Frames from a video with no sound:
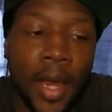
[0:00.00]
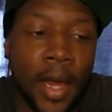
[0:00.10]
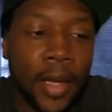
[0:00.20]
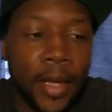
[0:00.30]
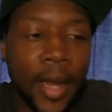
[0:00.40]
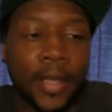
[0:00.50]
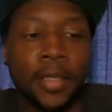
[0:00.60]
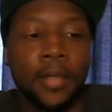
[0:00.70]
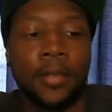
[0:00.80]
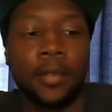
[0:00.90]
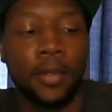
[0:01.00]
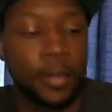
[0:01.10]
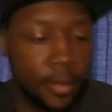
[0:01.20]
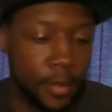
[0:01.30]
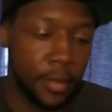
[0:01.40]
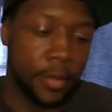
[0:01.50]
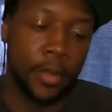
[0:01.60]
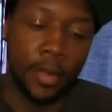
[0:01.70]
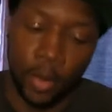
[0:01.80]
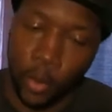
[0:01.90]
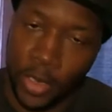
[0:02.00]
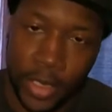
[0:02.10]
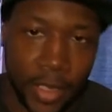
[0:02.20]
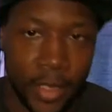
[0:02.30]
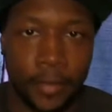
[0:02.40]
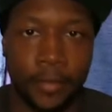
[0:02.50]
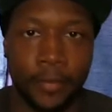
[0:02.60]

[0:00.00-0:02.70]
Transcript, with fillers: I got, once again,